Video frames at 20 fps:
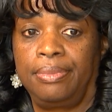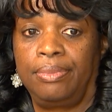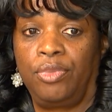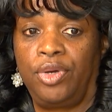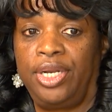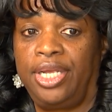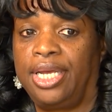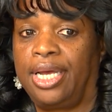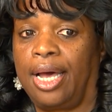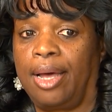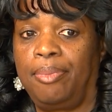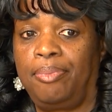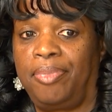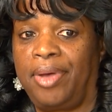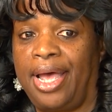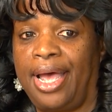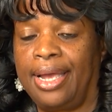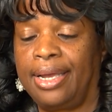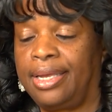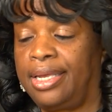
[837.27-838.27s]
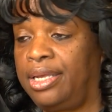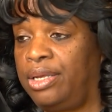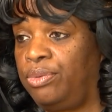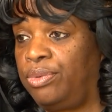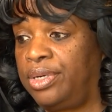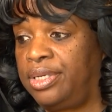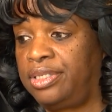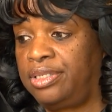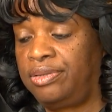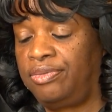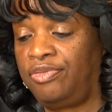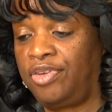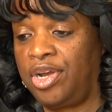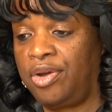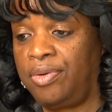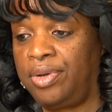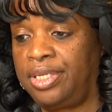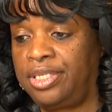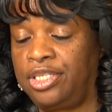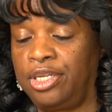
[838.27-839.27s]
When he got back, he was
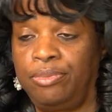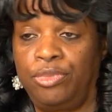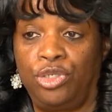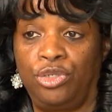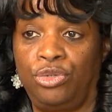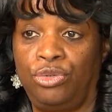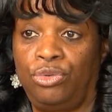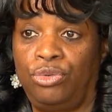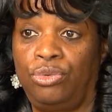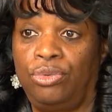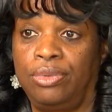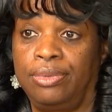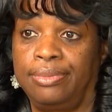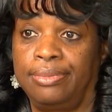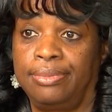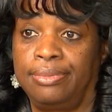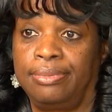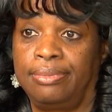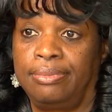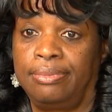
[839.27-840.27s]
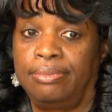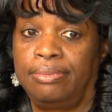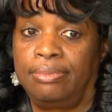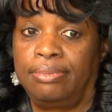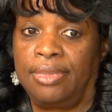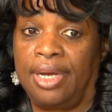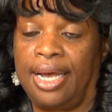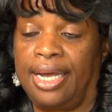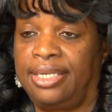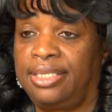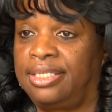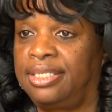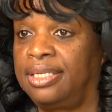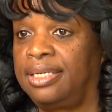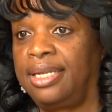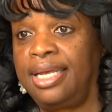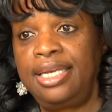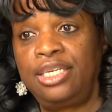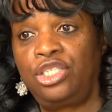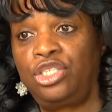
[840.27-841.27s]
very subdued,
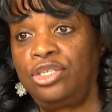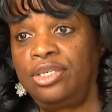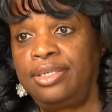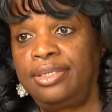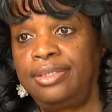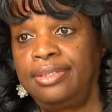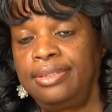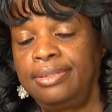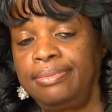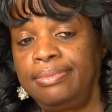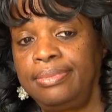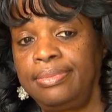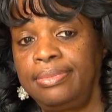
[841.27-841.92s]
isolation,